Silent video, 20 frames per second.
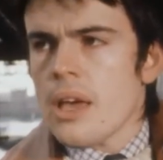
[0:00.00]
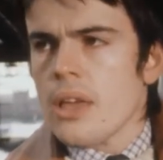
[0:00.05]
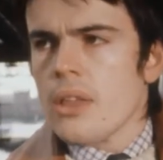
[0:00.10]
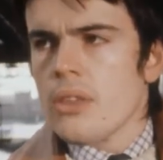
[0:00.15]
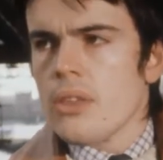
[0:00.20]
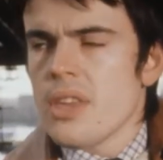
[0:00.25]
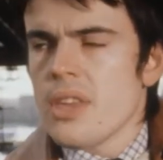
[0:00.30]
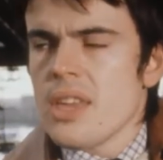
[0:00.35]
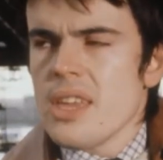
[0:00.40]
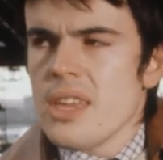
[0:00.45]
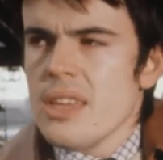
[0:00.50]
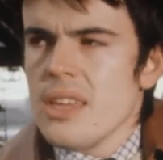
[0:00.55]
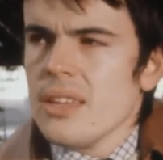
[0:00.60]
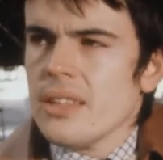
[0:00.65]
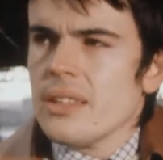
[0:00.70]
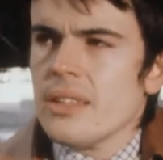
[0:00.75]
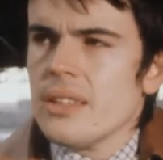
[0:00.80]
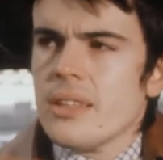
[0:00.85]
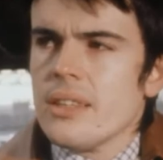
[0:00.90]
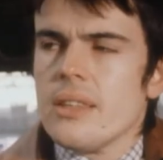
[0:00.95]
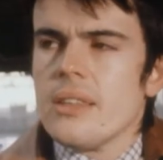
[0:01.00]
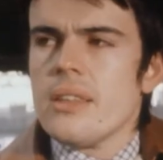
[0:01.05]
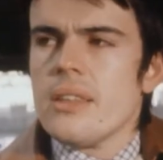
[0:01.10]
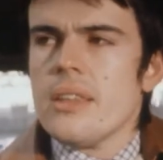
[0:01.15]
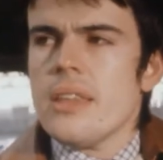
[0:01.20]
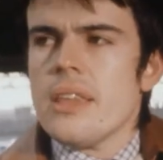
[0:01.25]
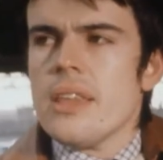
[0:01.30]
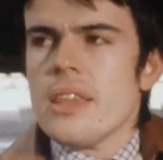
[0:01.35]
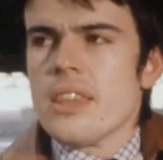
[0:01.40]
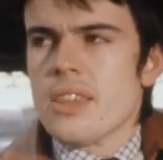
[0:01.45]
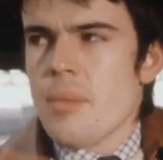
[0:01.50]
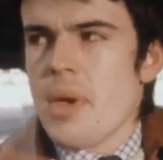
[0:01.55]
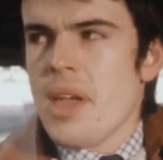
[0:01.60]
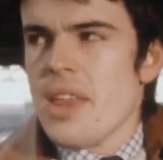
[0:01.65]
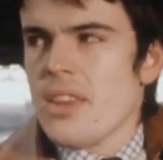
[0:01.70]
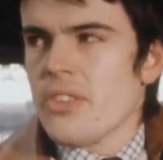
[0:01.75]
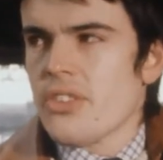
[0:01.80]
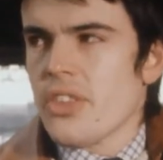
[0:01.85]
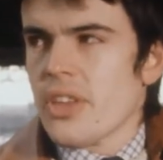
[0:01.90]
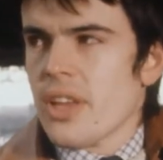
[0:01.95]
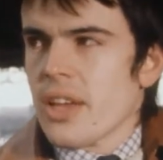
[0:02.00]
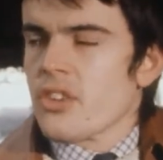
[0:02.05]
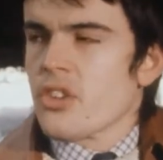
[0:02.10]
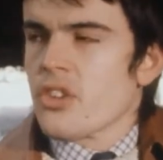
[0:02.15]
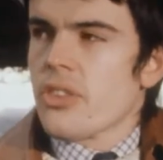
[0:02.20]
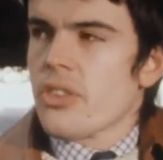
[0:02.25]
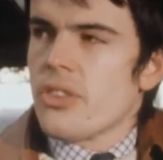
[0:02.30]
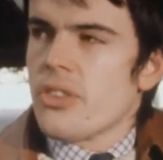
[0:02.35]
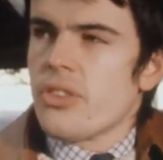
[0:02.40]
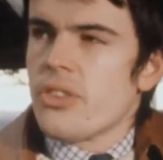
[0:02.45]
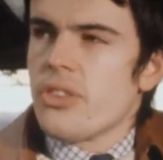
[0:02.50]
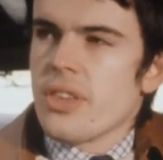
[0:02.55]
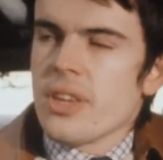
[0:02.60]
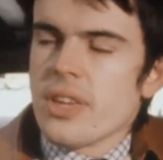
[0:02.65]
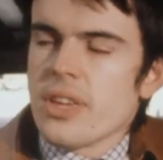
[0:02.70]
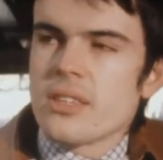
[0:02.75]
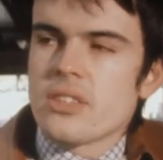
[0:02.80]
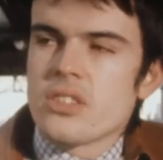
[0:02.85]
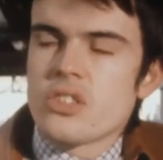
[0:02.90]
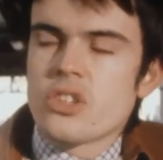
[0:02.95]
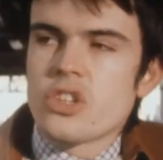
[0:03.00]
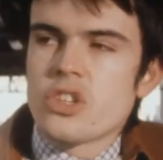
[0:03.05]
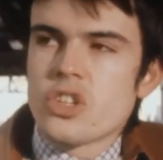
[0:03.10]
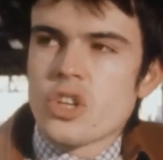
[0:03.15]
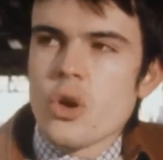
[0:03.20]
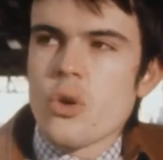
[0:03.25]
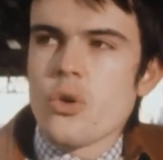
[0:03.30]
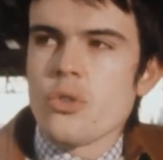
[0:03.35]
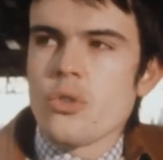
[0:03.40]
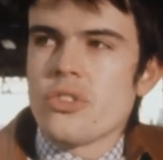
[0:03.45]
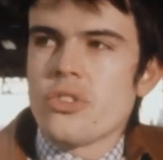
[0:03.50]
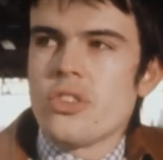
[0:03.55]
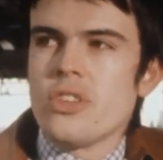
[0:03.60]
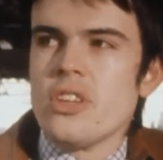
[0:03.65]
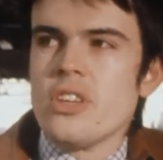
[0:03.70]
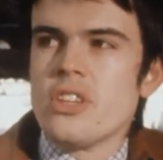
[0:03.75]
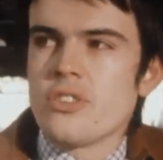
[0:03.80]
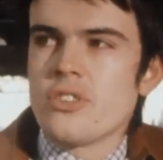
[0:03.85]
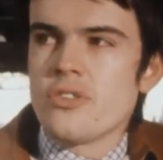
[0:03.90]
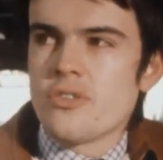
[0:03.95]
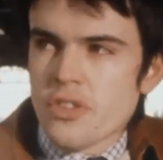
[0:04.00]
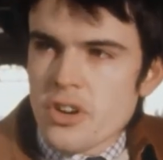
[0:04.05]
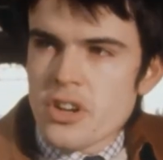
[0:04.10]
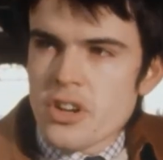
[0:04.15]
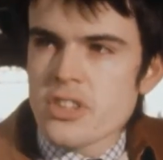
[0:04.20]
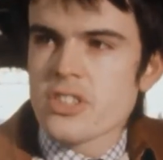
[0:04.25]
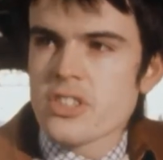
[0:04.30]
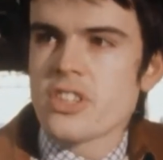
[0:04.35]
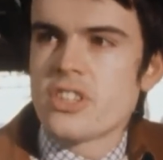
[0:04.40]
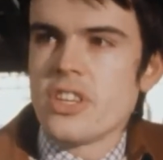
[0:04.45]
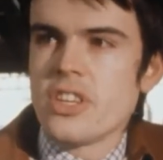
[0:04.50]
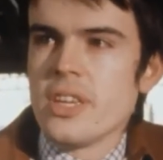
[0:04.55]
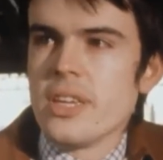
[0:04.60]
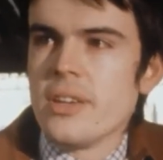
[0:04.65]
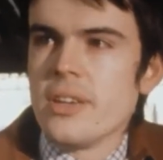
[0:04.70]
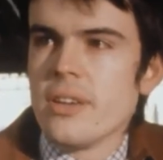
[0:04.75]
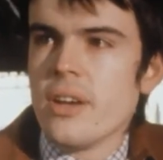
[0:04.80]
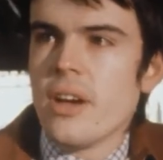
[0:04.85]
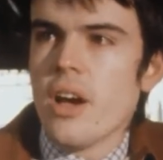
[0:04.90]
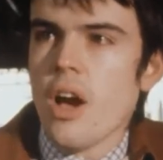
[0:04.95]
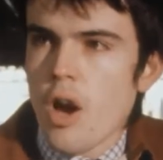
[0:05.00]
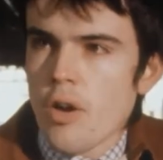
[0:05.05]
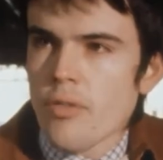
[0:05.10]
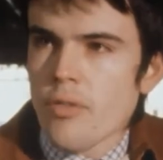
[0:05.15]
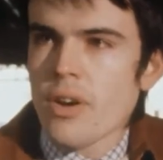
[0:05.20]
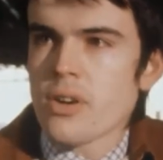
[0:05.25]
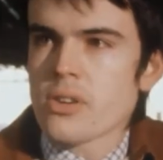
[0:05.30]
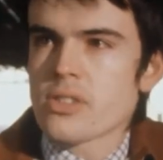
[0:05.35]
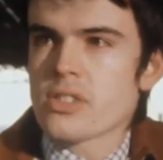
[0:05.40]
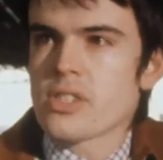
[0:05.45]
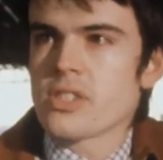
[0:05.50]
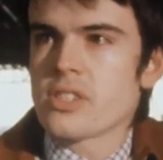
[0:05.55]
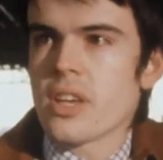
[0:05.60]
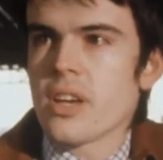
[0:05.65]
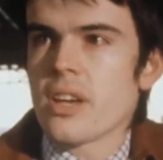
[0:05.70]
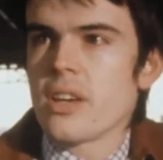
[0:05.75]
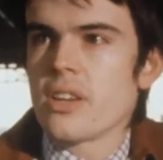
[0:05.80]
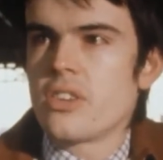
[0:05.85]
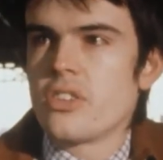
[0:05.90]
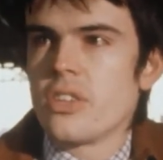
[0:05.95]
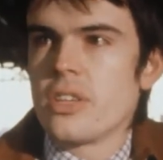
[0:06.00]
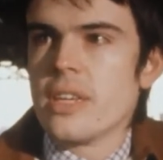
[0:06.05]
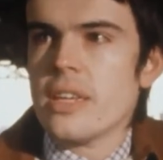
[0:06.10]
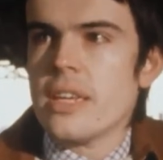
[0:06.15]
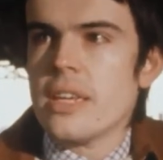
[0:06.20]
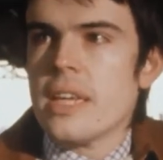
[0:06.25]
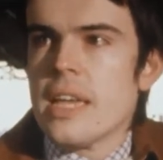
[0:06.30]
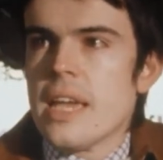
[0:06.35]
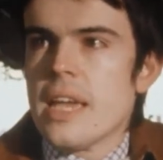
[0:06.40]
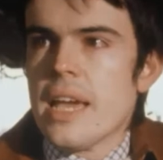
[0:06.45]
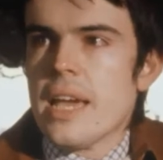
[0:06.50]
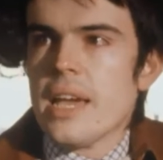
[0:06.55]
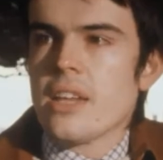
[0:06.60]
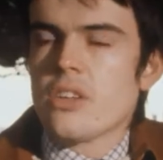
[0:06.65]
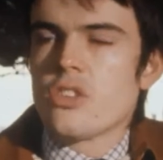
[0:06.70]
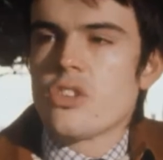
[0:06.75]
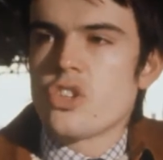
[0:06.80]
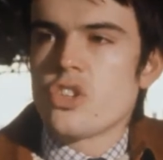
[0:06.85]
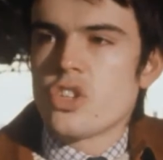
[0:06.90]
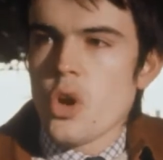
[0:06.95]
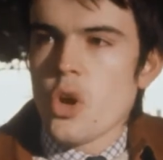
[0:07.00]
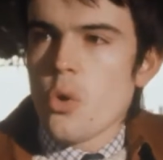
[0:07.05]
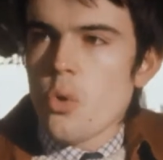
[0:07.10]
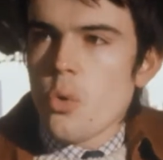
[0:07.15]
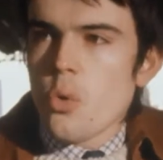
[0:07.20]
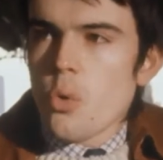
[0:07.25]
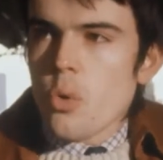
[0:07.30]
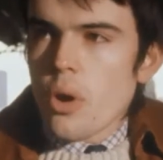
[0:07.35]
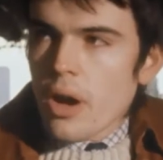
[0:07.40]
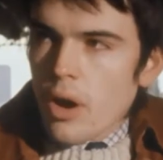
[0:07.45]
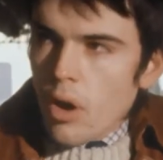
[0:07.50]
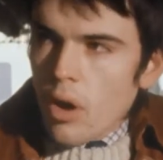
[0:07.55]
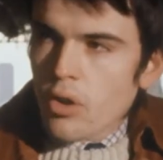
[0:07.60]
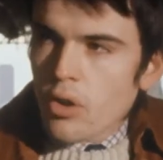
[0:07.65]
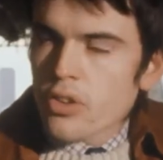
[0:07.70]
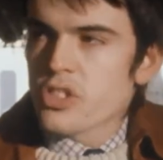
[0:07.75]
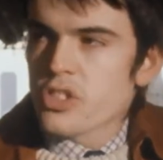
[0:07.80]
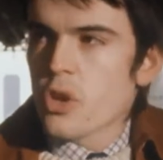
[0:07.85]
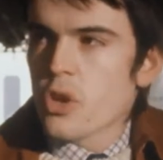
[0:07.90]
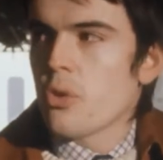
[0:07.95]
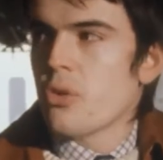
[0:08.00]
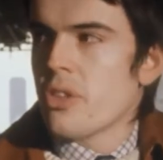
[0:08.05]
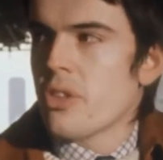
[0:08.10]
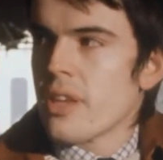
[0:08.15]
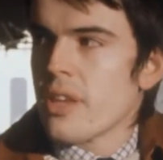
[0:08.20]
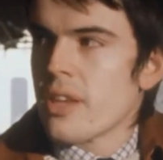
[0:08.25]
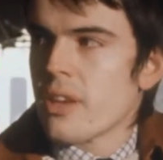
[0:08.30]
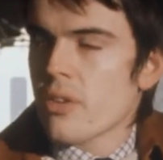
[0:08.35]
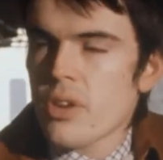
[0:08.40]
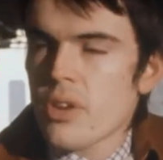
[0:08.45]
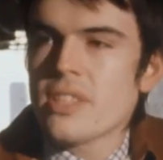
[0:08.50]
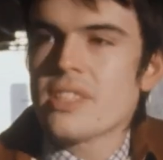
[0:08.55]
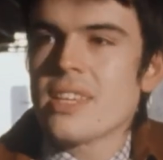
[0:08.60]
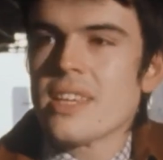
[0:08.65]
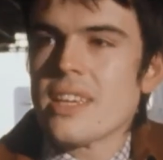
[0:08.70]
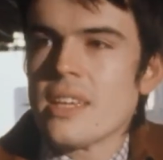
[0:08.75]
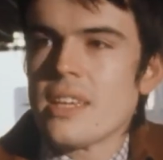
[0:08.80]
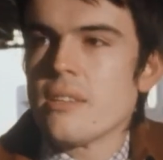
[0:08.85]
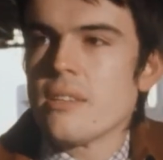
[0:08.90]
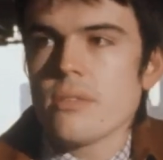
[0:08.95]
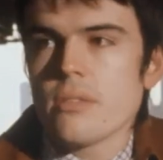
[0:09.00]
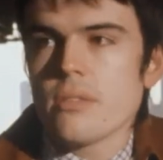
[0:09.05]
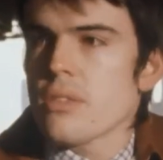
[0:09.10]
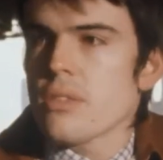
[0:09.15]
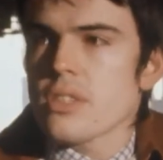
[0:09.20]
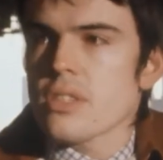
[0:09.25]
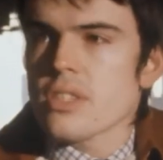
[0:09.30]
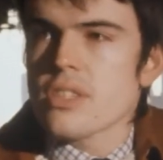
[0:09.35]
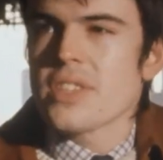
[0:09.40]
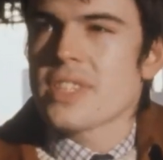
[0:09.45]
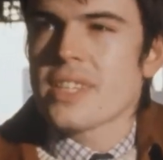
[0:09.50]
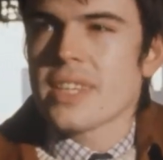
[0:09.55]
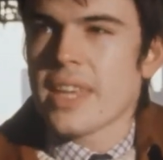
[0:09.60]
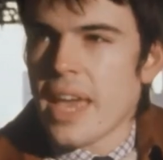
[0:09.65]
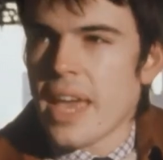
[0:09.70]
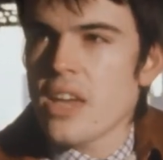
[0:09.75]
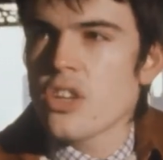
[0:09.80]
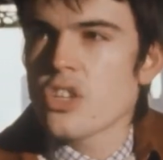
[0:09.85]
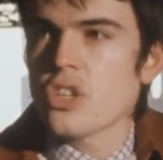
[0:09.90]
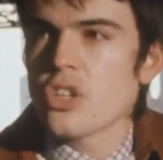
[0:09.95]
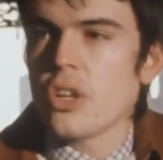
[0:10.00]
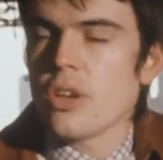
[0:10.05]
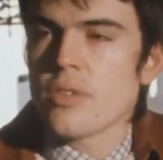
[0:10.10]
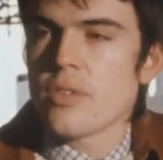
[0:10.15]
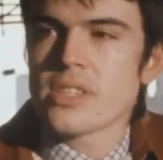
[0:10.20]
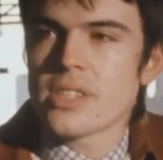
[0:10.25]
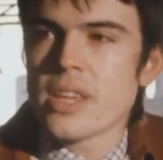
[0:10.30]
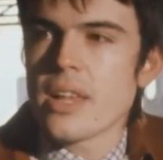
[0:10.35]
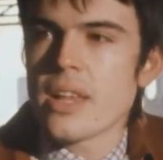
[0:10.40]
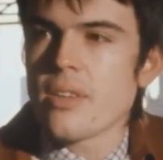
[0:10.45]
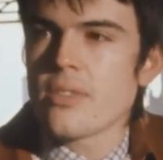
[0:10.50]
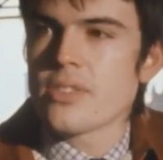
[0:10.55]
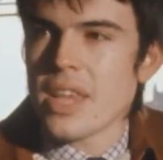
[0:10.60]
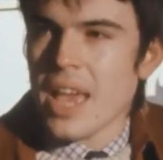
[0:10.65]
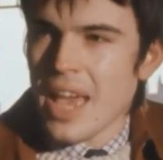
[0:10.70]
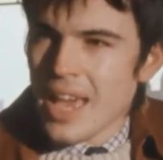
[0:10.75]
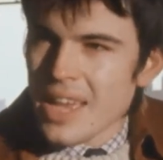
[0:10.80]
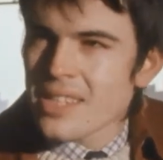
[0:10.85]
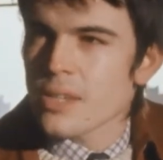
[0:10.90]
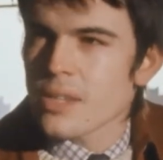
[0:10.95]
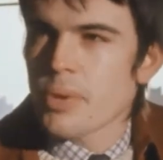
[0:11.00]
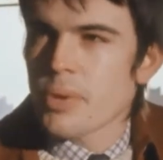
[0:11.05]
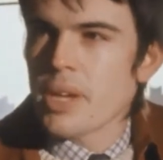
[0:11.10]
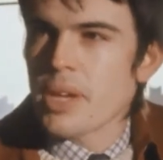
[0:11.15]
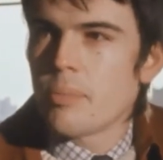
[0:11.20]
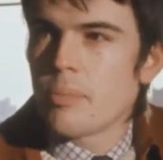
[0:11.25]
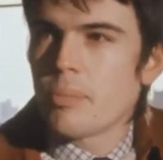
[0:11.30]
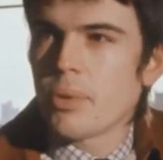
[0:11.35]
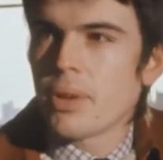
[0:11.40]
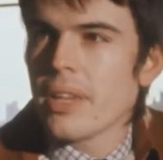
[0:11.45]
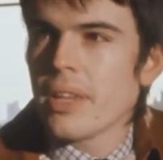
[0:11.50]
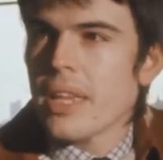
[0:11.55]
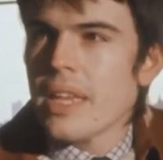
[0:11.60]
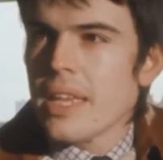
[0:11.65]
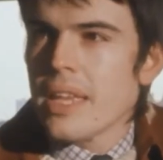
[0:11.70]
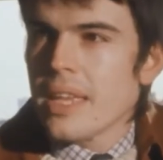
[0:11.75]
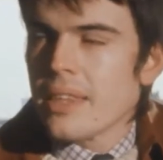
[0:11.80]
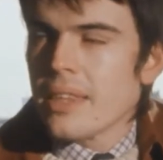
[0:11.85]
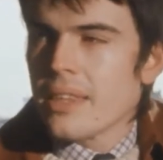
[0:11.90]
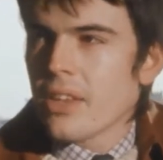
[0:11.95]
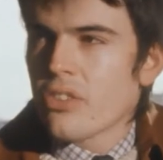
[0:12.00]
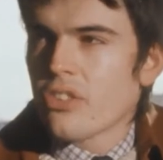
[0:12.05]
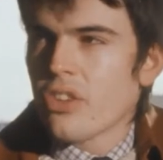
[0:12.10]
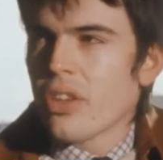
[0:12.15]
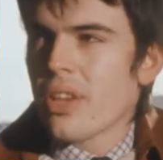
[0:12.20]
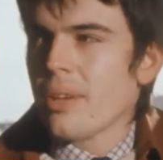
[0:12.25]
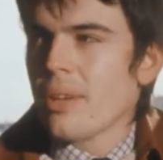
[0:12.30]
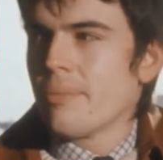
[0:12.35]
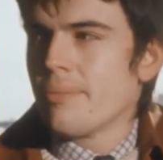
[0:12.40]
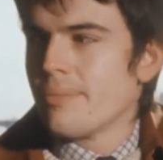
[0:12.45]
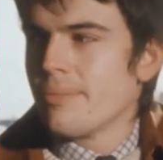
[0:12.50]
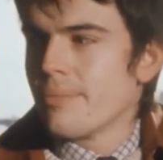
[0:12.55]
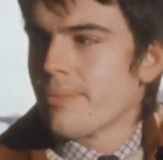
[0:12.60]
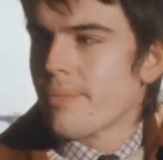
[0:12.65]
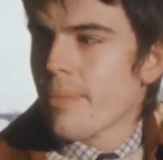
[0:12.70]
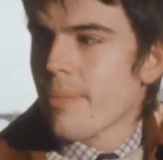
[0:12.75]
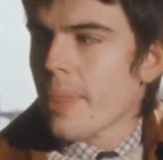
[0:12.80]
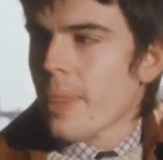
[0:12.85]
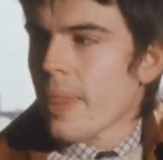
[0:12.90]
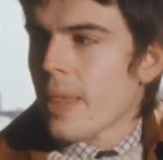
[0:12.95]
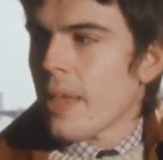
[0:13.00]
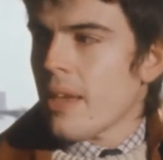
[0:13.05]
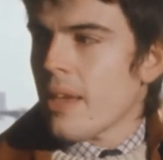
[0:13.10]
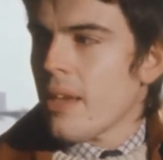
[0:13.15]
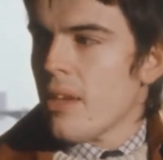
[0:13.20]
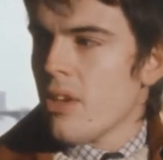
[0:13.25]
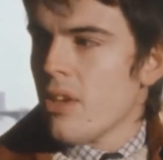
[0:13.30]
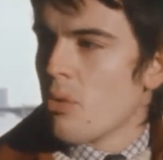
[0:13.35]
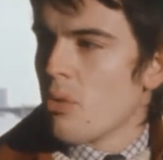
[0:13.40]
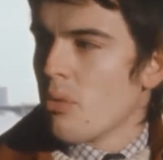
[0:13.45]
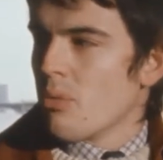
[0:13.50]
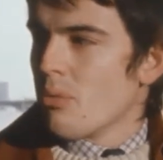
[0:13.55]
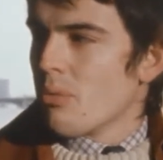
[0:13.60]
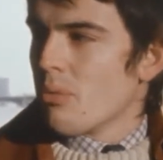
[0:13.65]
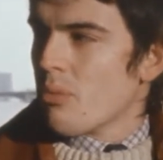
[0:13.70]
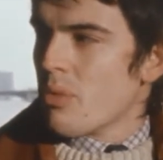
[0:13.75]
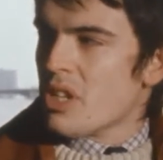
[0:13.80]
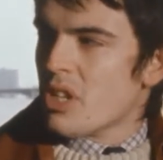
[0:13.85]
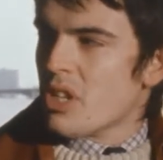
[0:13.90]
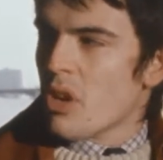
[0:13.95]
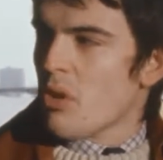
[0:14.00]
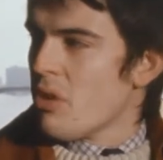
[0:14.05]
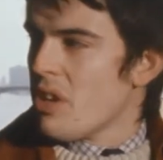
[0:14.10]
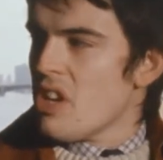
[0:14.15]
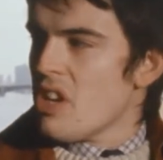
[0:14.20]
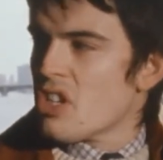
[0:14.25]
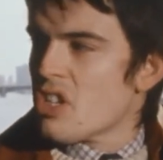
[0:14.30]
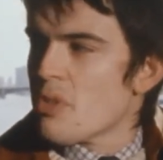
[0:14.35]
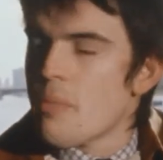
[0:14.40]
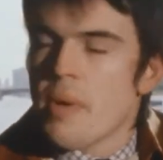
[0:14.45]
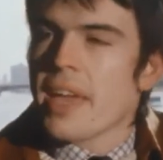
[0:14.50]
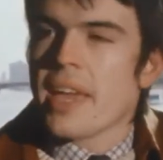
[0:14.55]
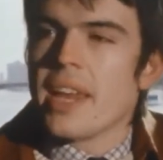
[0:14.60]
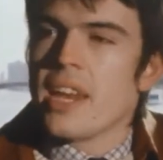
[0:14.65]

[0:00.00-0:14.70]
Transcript: The main thing, I think, is to show the diversity of our society, to show also the increasing sophistication of ourselves as a people, that you know, we don't need to make any